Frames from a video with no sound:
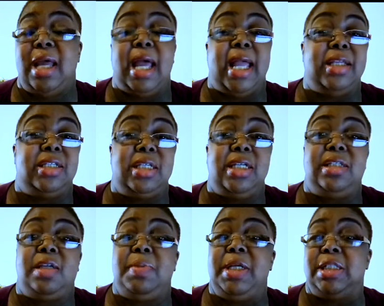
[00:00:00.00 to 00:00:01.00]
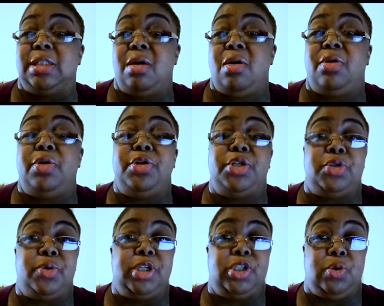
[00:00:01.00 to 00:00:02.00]
And scenes can be as long or as
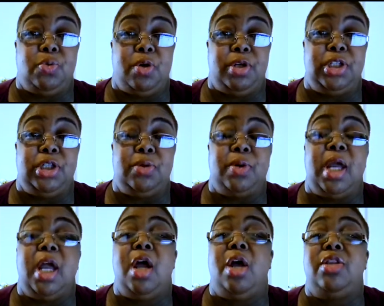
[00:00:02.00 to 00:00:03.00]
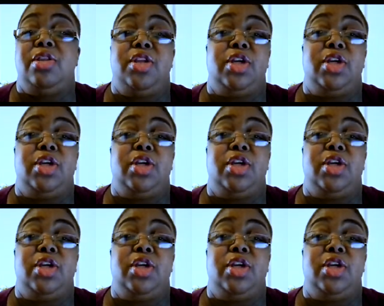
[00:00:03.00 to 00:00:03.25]
short as you want to. The